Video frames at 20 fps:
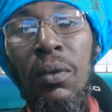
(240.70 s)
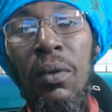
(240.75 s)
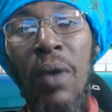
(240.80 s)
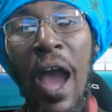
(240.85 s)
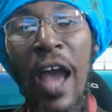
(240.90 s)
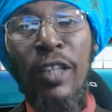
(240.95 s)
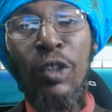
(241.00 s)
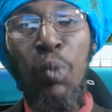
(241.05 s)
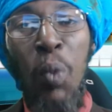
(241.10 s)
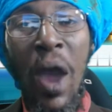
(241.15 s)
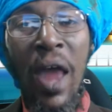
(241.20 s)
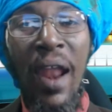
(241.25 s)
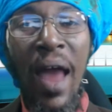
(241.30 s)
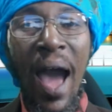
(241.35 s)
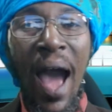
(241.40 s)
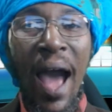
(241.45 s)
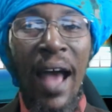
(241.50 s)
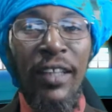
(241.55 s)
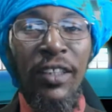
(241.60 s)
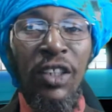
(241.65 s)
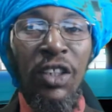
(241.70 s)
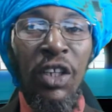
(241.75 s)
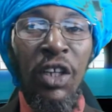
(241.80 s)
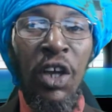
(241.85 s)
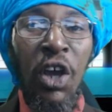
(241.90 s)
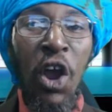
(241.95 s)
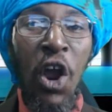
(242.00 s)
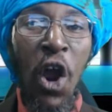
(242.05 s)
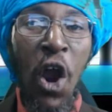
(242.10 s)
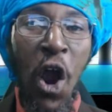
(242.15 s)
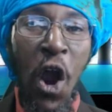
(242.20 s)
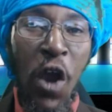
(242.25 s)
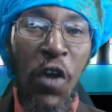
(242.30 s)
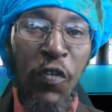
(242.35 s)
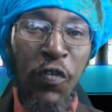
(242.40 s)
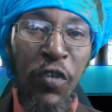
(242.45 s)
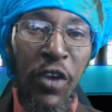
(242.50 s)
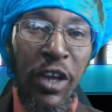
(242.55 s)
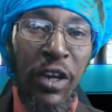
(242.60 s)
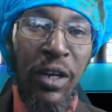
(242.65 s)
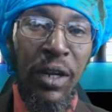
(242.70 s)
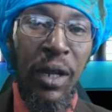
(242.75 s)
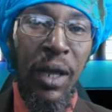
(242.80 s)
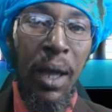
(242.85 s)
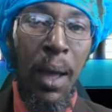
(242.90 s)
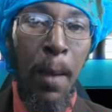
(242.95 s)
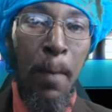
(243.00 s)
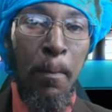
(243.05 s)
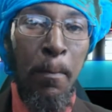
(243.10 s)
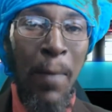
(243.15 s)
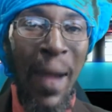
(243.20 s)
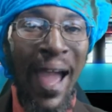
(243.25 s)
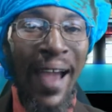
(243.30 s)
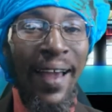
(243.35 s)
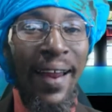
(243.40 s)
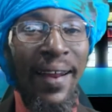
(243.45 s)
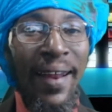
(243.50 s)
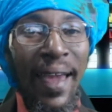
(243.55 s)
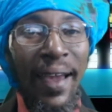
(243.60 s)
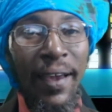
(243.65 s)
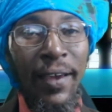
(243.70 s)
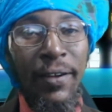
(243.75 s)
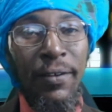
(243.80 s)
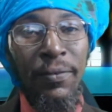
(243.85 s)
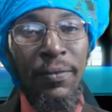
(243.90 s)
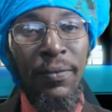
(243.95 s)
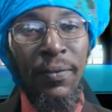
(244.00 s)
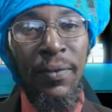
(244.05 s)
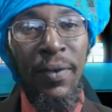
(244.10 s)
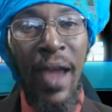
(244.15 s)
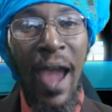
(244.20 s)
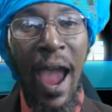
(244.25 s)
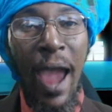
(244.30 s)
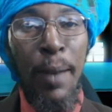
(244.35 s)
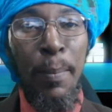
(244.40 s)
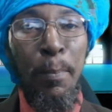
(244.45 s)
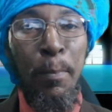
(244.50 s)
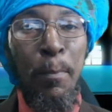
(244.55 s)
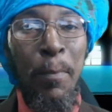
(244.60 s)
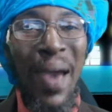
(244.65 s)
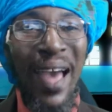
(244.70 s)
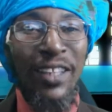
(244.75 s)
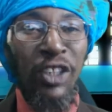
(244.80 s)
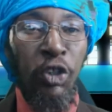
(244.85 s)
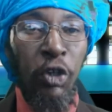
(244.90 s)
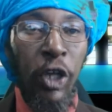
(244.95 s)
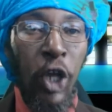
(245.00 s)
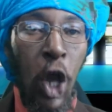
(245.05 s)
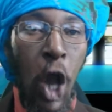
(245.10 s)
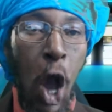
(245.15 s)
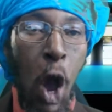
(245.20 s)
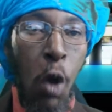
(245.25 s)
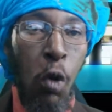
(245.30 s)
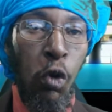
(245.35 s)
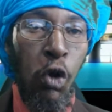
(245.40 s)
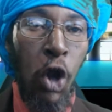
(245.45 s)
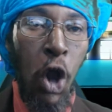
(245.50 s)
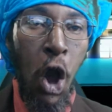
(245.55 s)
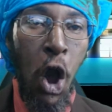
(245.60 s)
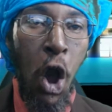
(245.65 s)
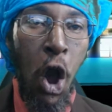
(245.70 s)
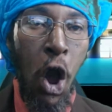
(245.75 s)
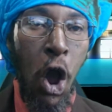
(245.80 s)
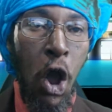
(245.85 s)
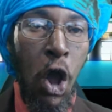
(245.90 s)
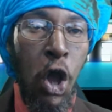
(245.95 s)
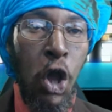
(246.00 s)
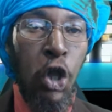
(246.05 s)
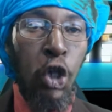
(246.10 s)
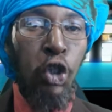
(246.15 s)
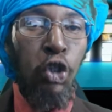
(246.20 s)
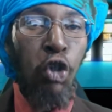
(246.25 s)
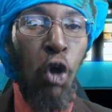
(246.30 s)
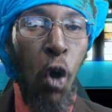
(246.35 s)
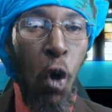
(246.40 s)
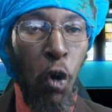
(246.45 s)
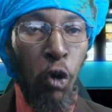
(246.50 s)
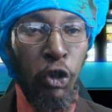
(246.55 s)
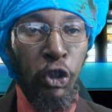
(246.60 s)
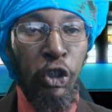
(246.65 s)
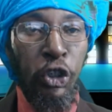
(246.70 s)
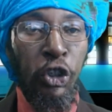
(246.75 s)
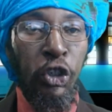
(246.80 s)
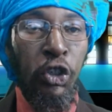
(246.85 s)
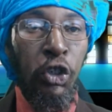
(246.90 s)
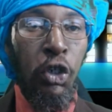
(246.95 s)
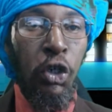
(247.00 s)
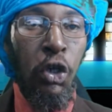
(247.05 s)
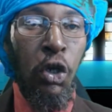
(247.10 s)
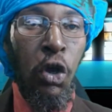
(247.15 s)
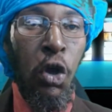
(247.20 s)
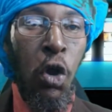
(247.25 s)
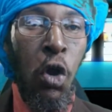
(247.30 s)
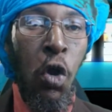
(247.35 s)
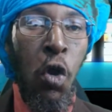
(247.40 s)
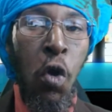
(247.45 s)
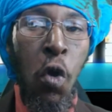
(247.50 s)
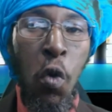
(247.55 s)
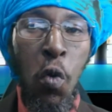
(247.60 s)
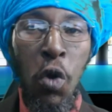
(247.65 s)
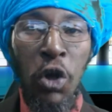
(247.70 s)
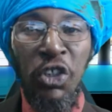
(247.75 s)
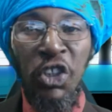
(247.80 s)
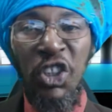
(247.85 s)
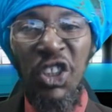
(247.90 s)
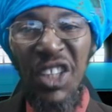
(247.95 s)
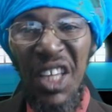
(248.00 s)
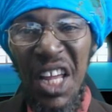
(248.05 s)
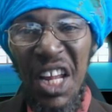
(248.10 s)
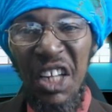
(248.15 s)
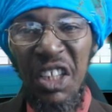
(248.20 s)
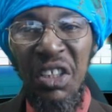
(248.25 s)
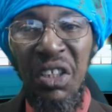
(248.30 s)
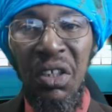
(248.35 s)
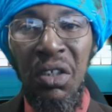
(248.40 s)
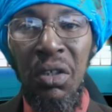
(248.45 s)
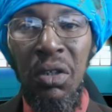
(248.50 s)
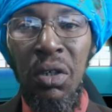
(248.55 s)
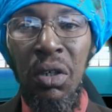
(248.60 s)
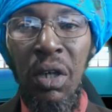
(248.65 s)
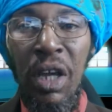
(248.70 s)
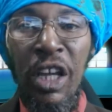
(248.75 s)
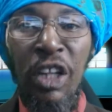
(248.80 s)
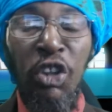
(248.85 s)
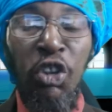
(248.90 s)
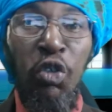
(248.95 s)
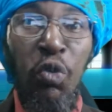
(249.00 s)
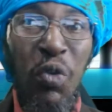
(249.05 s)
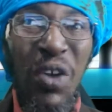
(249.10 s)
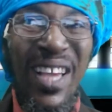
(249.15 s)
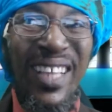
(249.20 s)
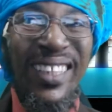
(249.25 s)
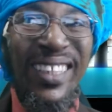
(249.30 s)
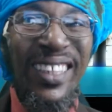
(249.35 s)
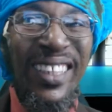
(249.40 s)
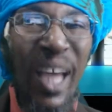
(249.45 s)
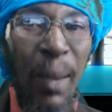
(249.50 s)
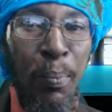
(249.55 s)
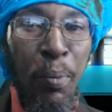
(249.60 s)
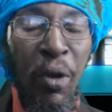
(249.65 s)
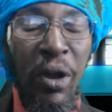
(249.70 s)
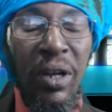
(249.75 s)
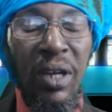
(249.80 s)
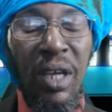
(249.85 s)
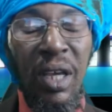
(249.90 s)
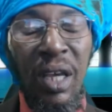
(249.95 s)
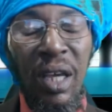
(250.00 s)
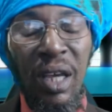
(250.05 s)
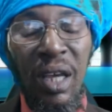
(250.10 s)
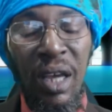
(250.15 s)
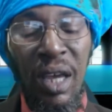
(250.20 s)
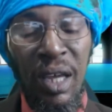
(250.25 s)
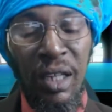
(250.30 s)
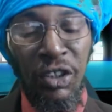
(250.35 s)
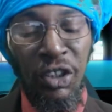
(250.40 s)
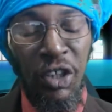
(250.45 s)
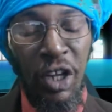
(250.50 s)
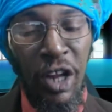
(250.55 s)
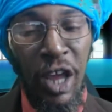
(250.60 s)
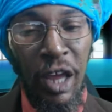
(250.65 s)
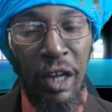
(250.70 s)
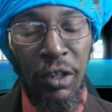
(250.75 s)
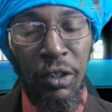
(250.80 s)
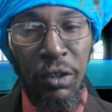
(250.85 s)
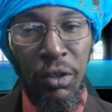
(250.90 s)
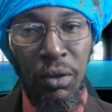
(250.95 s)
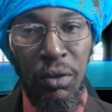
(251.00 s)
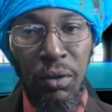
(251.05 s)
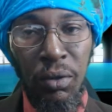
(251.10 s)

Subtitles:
as well as Irvin McLagan and Patrick Outlaw Tolch, who was killed in 3 separate incidents.